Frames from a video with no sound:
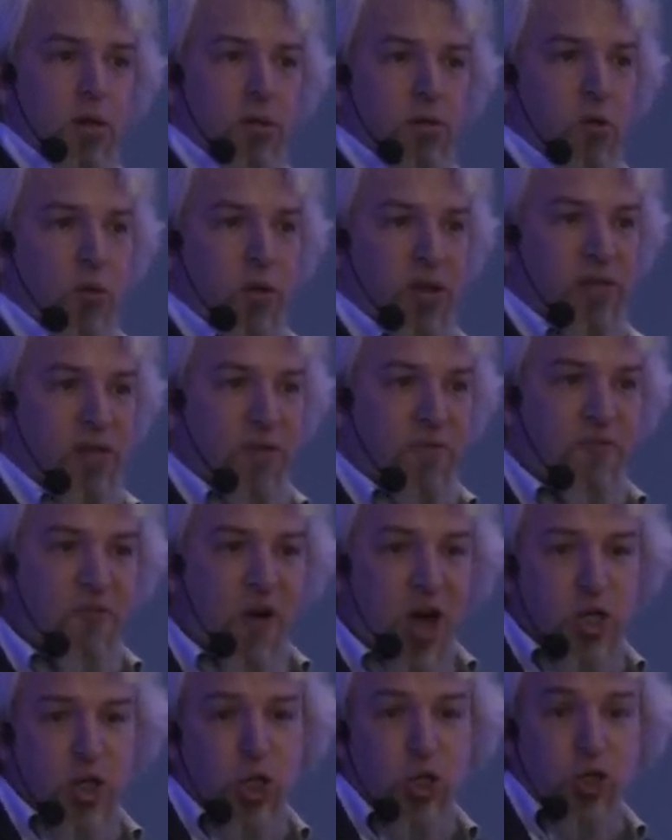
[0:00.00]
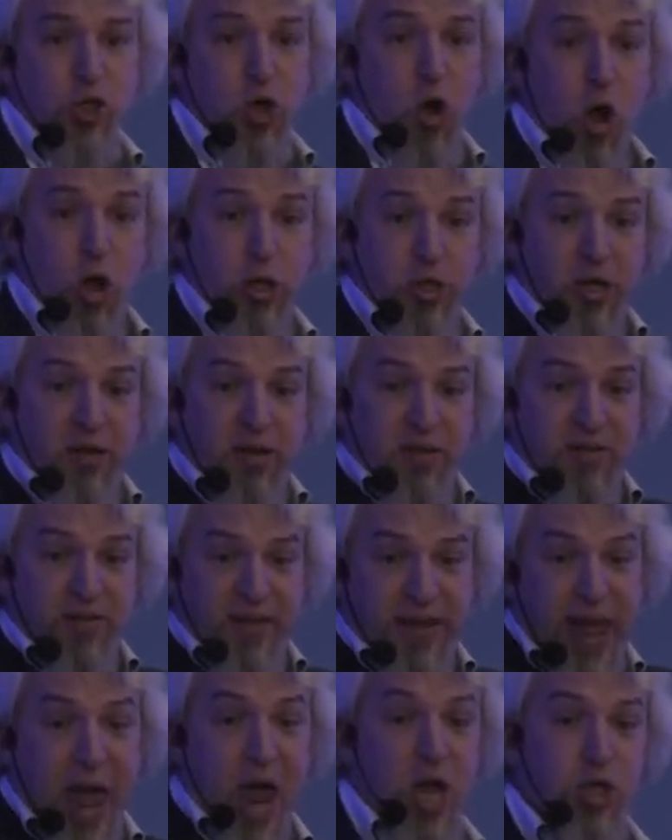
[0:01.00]
So it's a function call that is
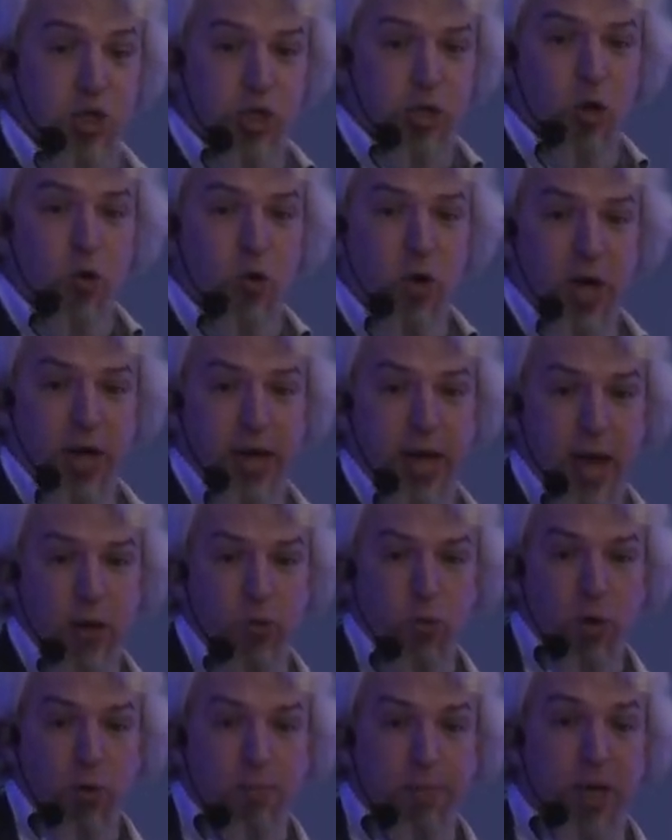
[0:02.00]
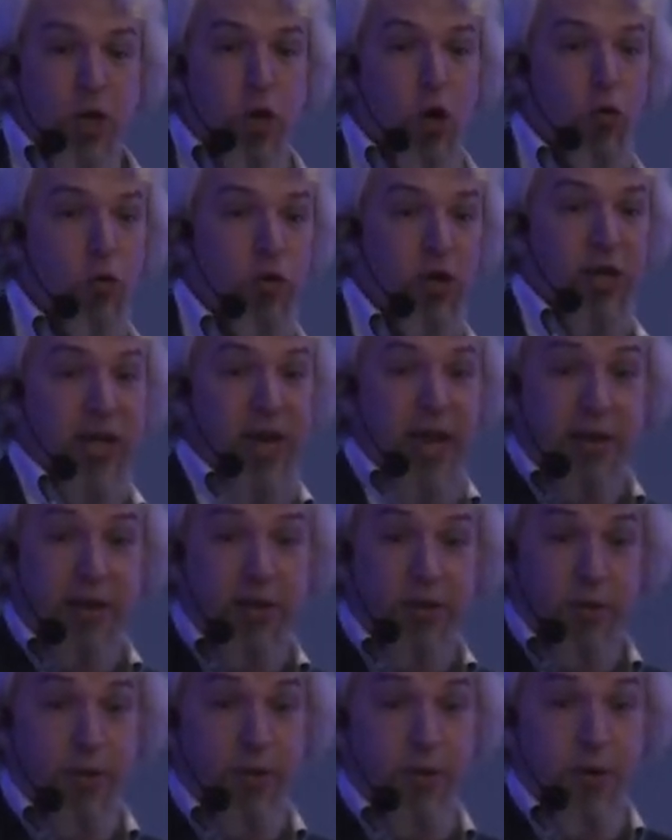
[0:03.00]
cached locally and will be code
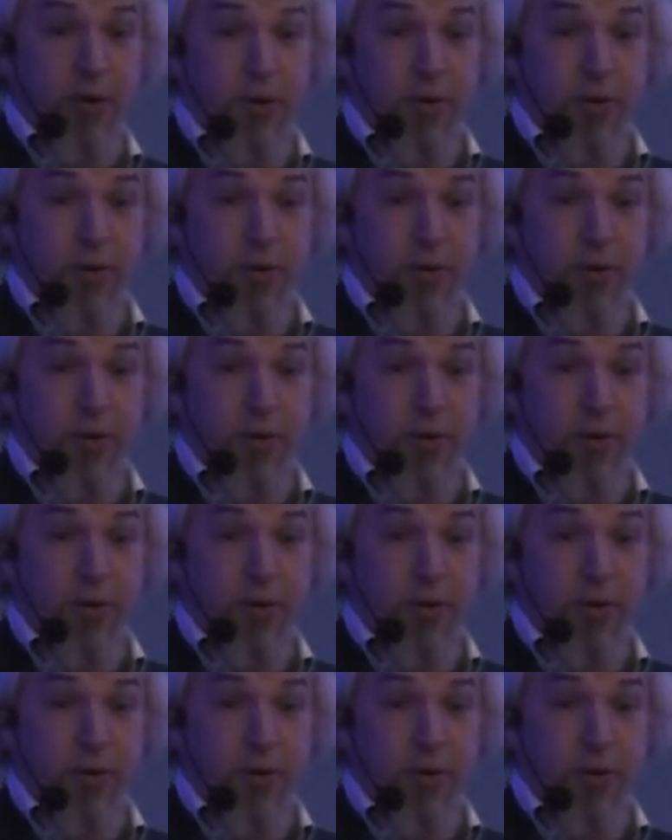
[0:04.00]
later.